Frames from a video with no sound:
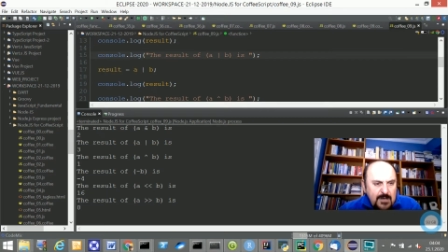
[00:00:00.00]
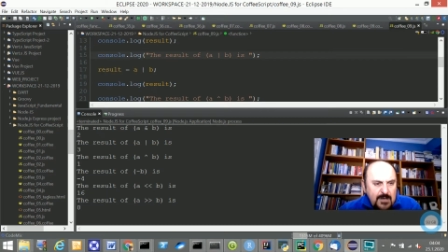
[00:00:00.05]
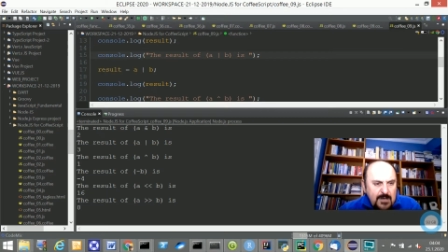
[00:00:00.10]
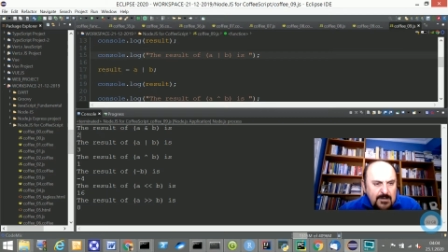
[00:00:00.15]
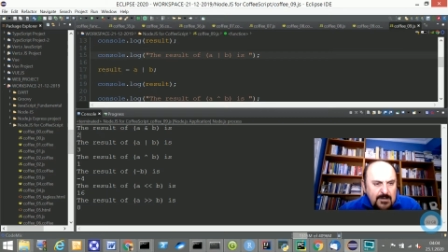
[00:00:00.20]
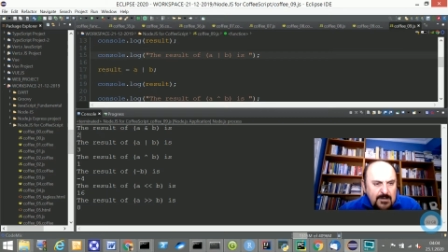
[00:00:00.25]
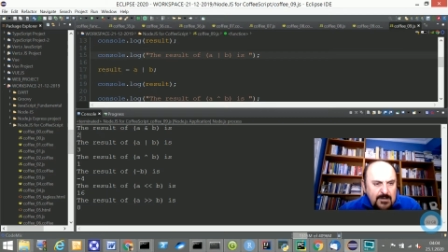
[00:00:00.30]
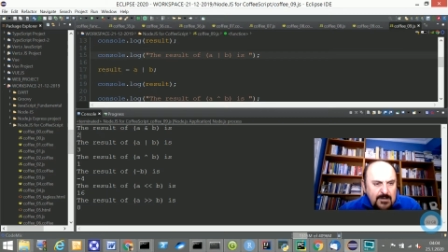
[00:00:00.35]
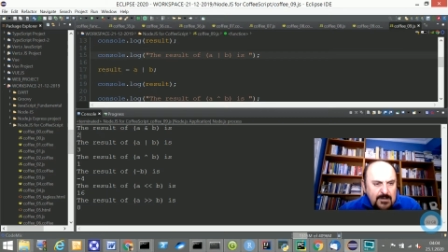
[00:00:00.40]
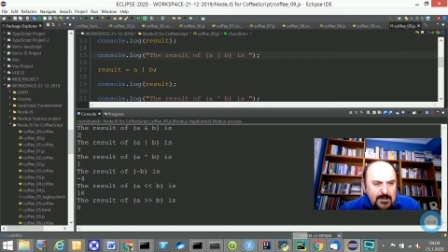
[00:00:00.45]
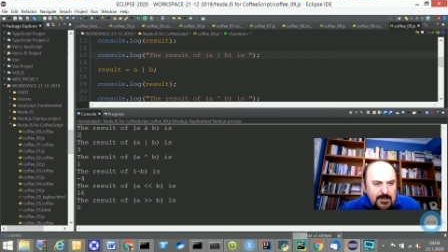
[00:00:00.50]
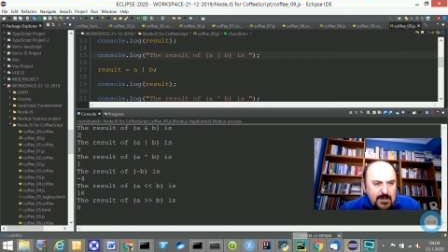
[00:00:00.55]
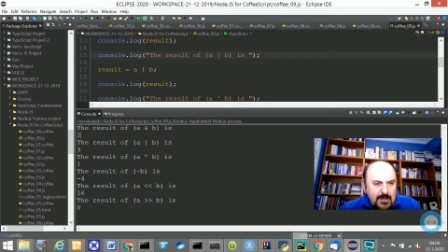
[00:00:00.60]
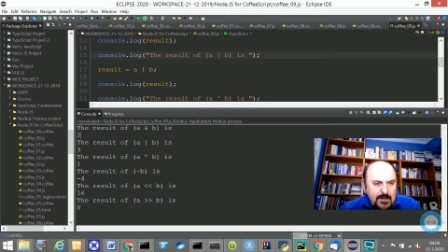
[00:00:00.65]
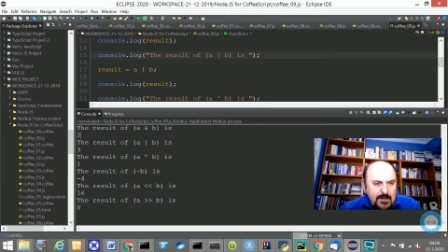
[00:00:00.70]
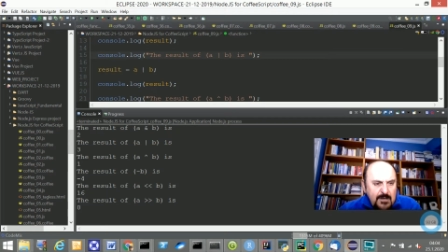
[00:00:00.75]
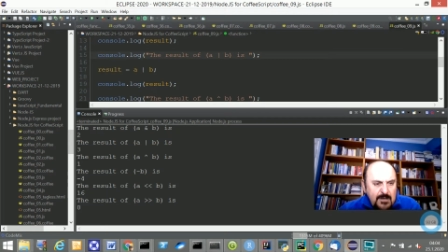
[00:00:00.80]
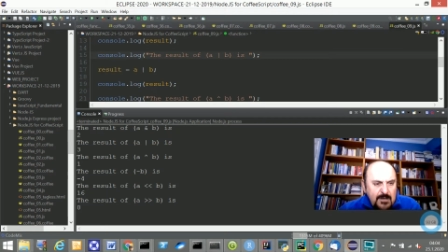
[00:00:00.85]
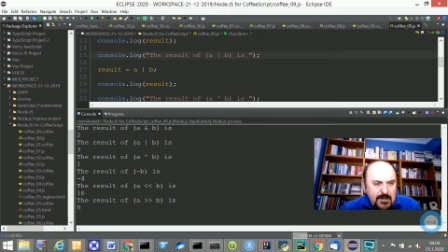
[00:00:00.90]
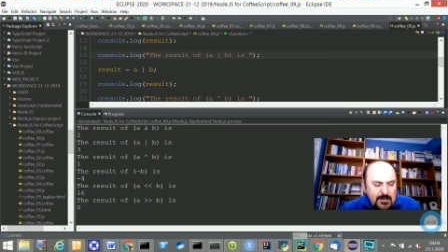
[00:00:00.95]
is the
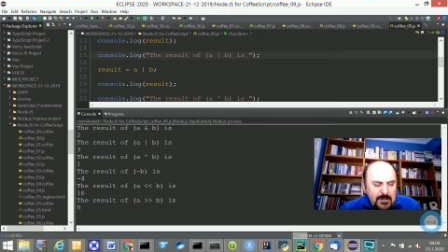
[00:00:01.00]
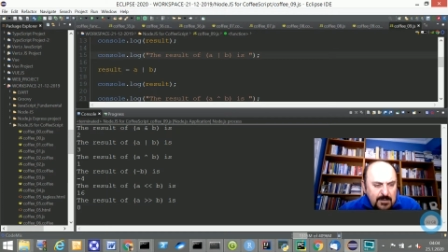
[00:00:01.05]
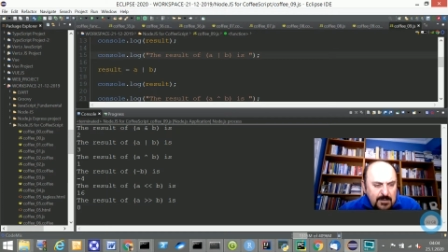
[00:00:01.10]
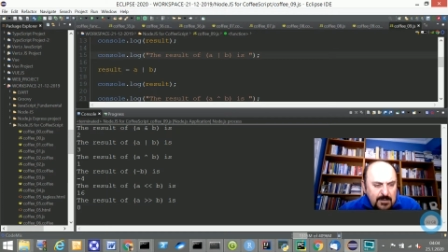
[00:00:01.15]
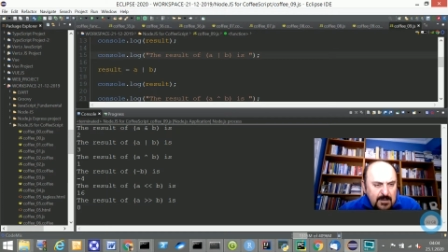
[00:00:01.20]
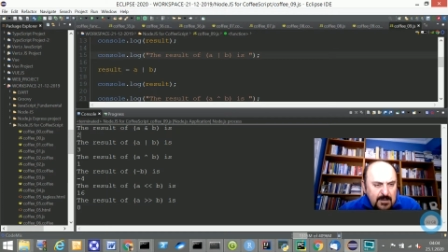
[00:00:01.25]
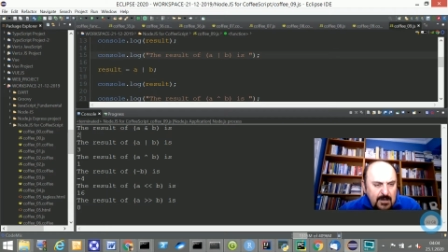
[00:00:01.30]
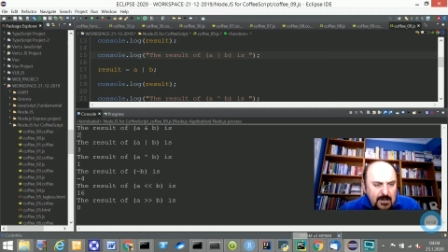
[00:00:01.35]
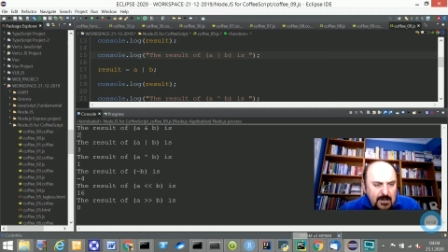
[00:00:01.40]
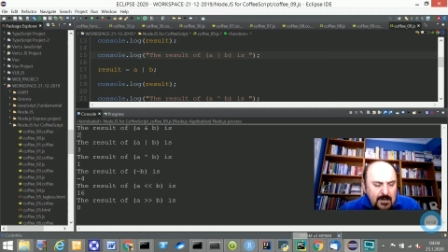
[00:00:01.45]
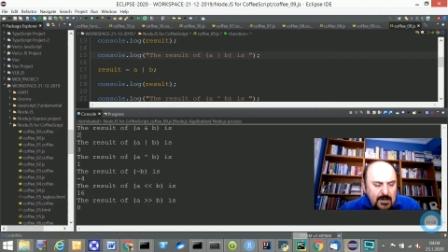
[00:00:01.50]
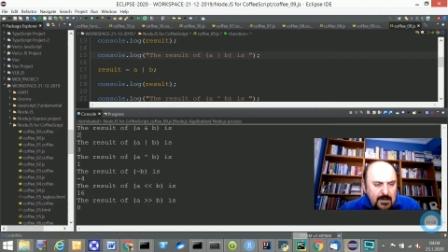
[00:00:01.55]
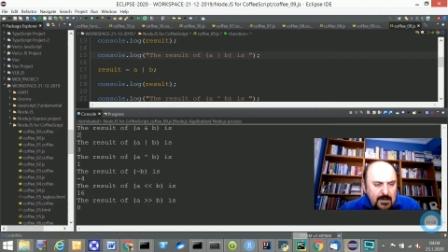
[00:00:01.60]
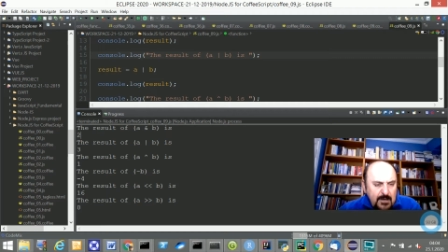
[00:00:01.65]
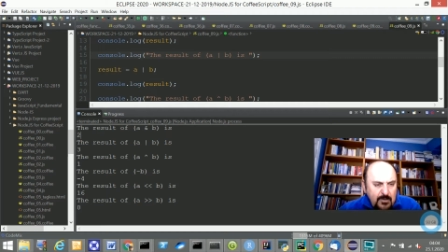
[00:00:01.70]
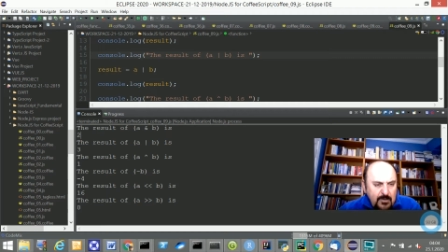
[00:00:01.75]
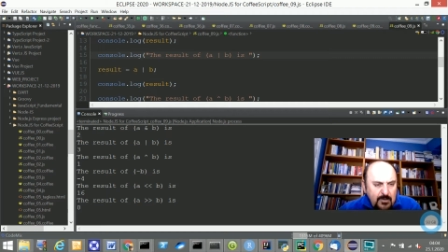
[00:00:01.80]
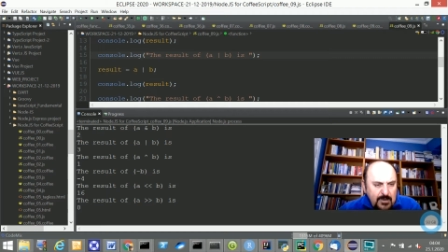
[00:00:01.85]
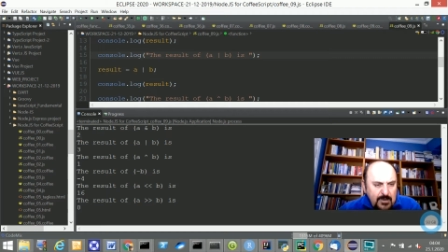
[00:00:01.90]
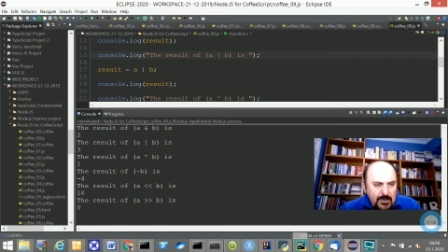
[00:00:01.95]
decimal
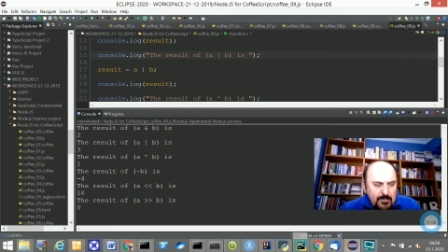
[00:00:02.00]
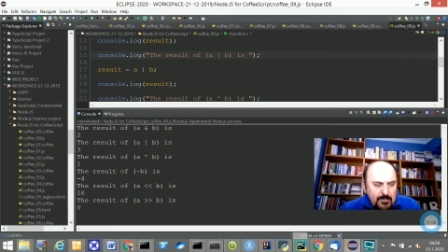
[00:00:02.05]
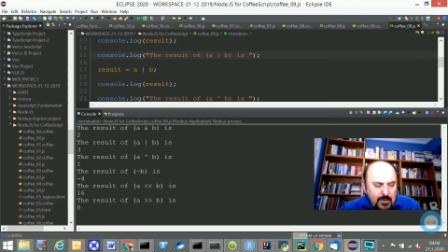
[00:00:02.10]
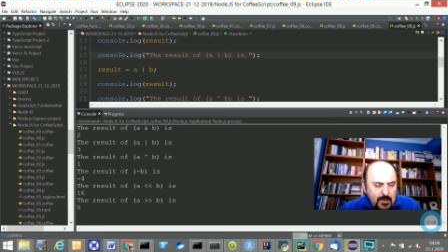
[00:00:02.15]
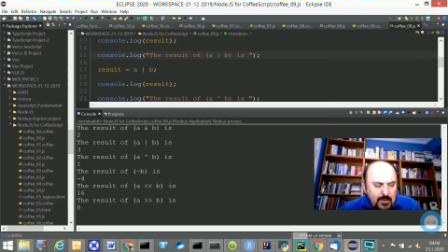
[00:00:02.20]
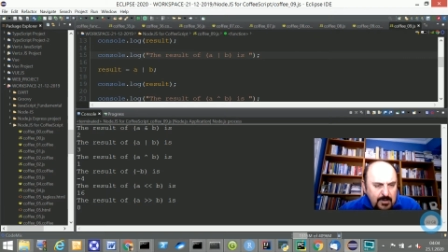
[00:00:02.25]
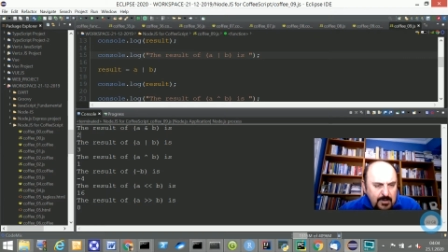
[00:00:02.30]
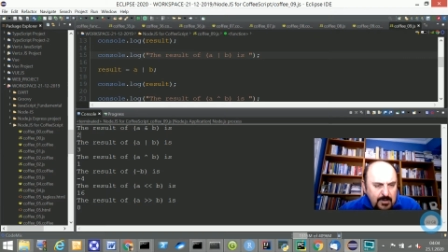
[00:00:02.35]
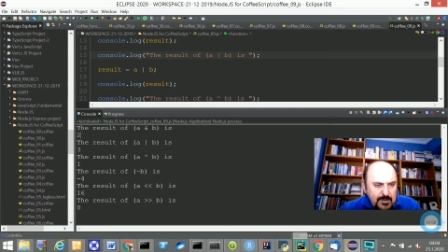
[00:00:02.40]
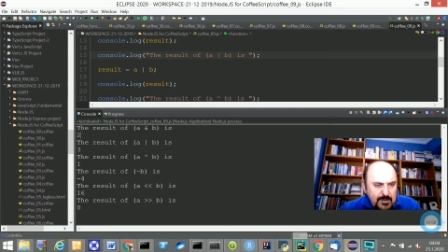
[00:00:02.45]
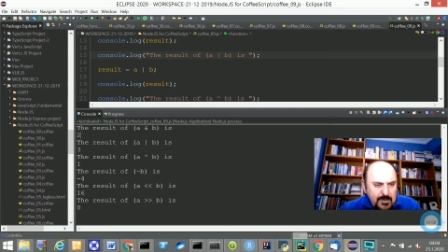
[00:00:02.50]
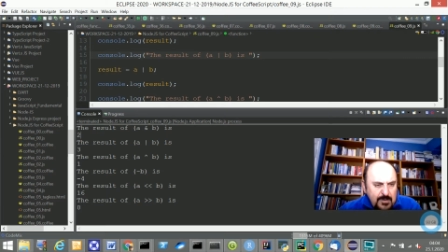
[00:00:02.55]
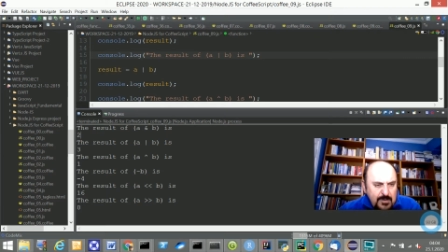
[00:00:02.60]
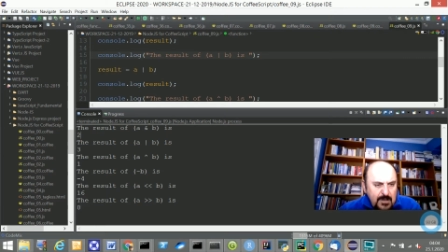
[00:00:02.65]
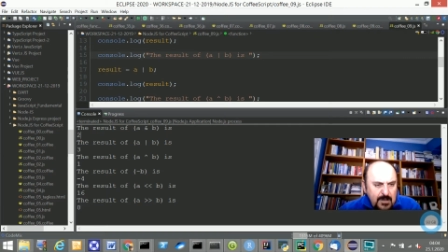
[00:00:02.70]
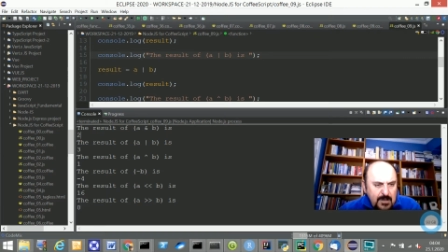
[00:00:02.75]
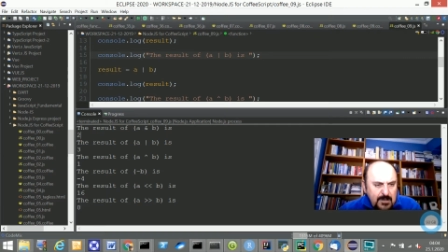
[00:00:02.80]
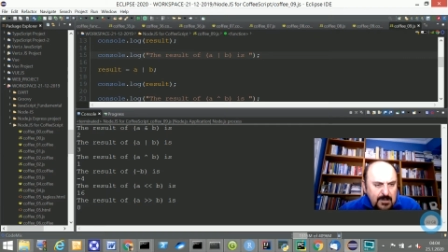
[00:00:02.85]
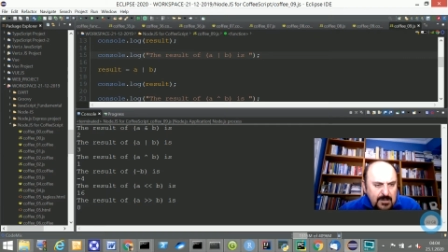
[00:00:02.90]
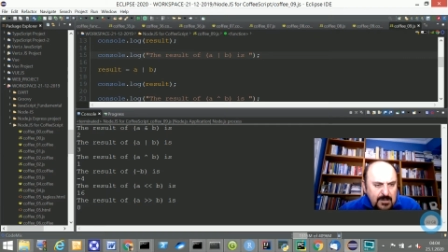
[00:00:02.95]
correspondence,
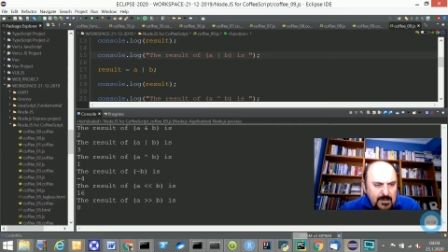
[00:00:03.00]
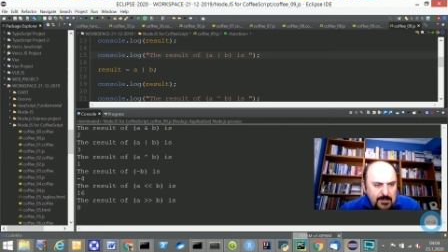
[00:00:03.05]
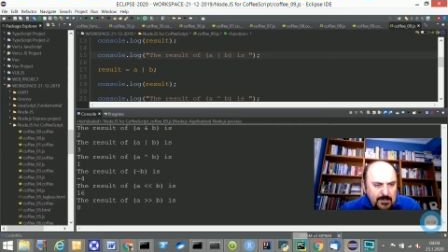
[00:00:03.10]
decimal